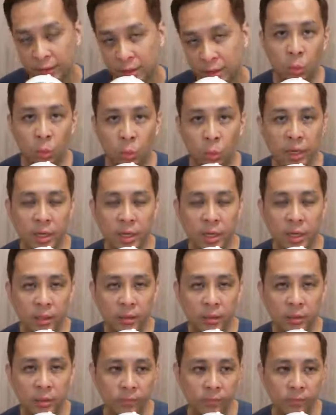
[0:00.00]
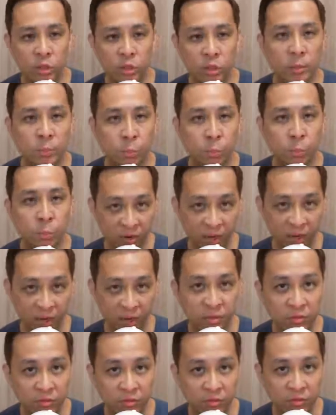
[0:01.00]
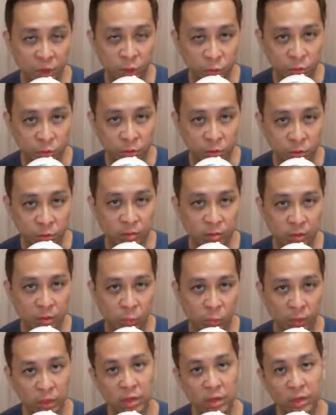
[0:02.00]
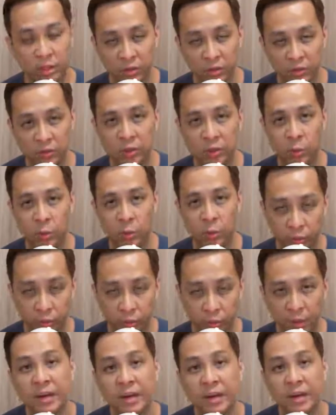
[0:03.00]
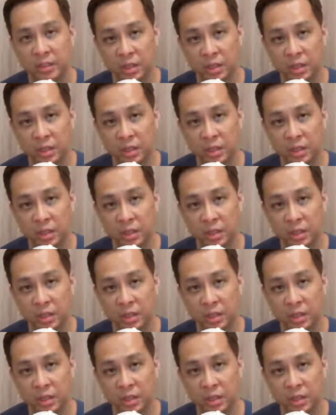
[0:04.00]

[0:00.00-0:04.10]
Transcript: So in a way, you're actually providing values when you're giving away to them.